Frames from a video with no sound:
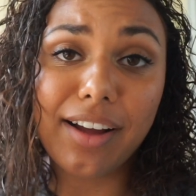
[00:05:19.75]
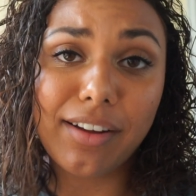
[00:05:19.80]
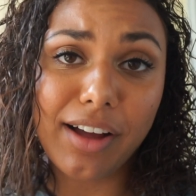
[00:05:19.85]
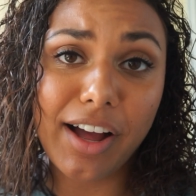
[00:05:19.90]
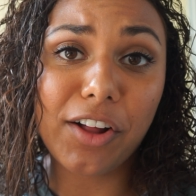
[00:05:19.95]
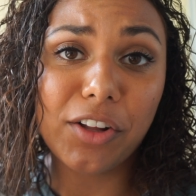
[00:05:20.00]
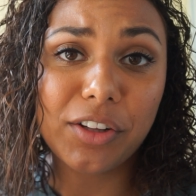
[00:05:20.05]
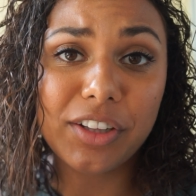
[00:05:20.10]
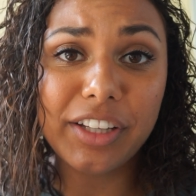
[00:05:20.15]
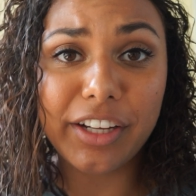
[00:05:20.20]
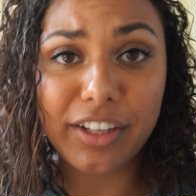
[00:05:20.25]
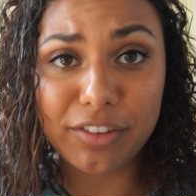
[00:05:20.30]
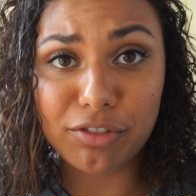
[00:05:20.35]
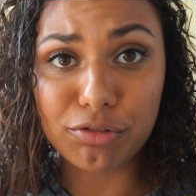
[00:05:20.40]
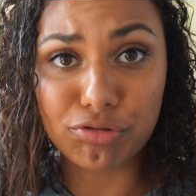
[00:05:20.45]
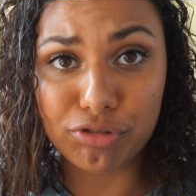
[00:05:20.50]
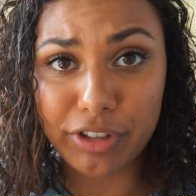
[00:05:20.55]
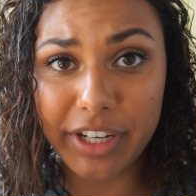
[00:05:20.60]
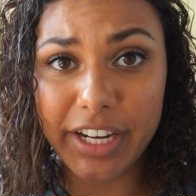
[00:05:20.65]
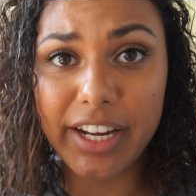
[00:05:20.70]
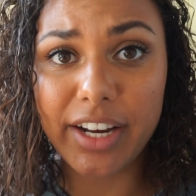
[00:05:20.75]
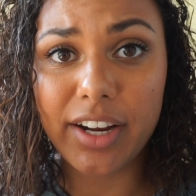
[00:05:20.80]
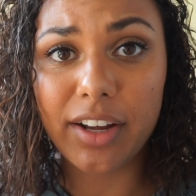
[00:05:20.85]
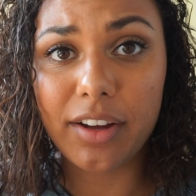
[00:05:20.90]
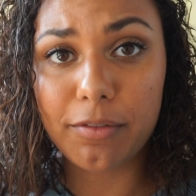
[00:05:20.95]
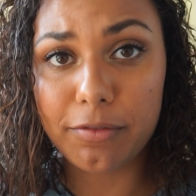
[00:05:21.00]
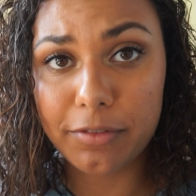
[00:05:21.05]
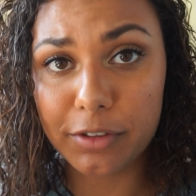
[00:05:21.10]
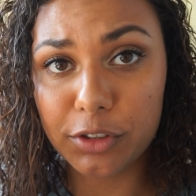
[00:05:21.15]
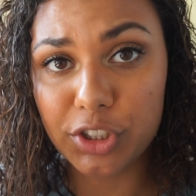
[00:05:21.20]
I'll click read
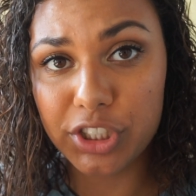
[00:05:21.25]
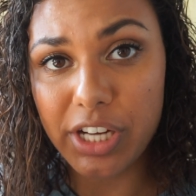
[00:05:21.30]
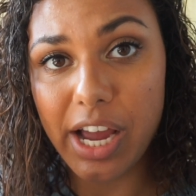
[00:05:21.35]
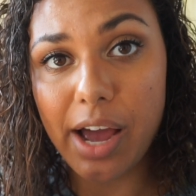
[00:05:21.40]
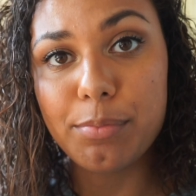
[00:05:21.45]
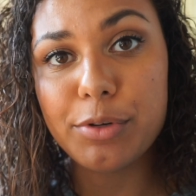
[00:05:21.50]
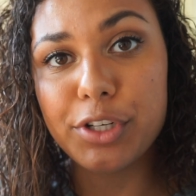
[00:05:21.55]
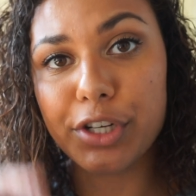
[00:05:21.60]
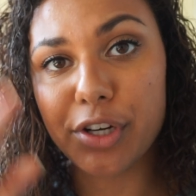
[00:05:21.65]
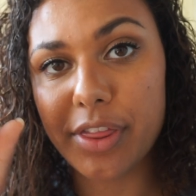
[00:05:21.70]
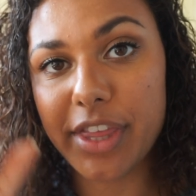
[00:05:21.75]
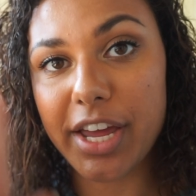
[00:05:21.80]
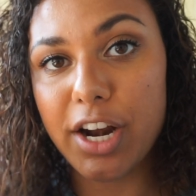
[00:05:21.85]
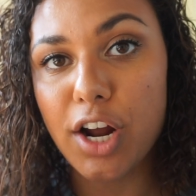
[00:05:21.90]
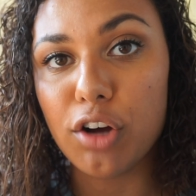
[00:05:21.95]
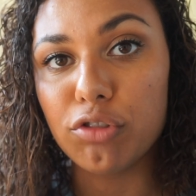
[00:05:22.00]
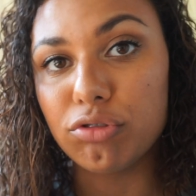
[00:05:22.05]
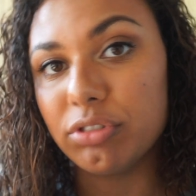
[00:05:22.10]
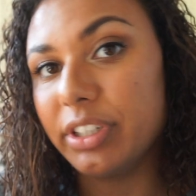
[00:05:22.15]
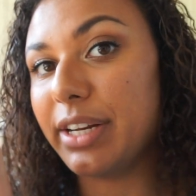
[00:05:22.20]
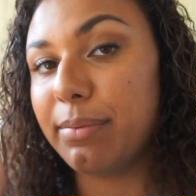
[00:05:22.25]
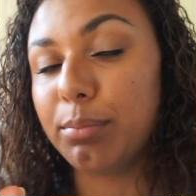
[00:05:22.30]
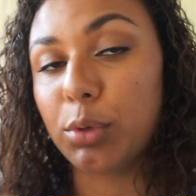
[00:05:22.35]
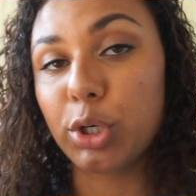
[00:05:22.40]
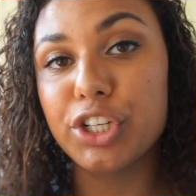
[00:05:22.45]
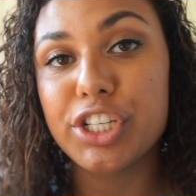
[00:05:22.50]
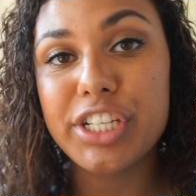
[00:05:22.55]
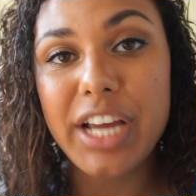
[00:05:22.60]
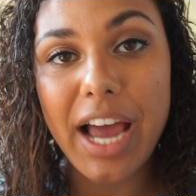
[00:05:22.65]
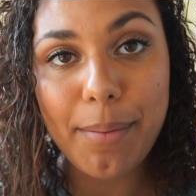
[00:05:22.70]
full chapter, and then I'll read
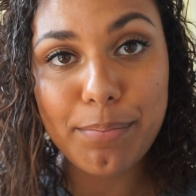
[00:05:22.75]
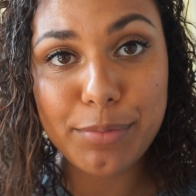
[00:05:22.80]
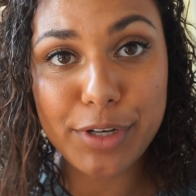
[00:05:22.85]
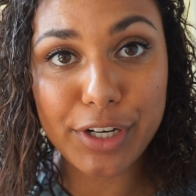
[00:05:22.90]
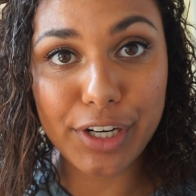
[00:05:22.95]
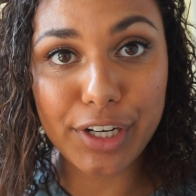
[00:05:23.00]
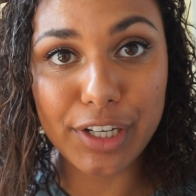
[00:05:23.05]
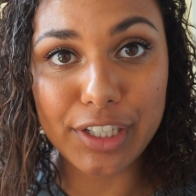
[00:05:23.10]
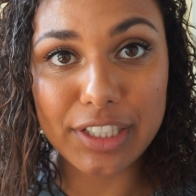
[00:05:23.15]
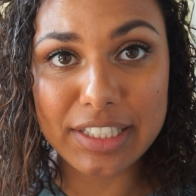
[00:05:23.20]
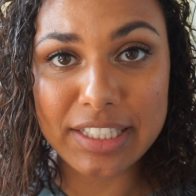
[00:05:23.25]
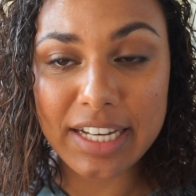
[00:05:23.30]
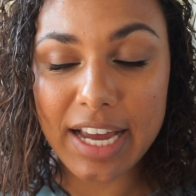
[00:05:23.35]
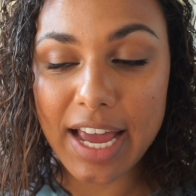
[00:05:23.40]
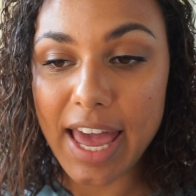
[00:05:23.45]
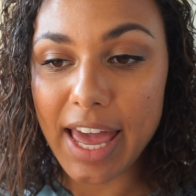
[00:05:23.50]
more chapters.